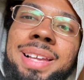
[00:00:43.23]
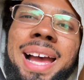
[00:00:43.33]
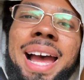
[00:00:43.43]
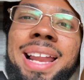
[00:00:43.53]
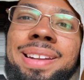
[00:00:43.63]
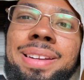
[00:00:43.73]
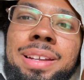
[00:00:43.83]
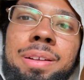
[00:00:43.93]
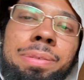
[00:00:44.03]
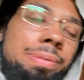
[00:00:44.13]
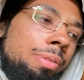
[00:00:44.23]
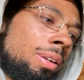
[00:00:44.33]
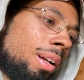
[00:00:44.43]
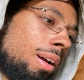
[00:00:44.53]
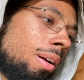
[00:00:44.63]
high lift,
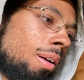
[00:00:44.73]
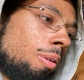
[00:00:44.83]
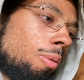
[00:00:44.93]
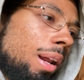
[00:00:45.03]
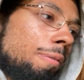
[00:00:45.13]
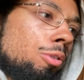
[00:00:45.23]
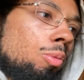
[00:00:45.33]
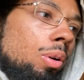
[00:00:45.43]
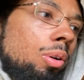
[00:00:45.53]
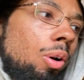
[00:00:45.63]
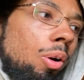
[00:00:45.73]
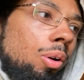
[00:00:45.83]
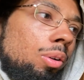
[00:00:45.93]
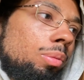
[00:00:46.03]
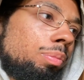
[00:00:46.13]
whatever you want to
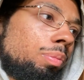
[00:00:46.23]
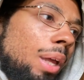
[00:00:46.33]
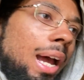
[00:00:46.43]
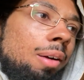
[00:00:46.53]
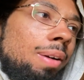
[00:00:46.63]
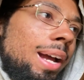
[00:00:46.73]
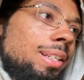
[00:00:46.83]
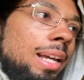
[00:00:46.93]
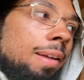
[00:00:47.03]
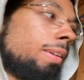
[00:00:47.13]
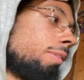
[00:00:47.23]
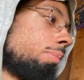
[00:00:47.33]
call them, high rise, high lift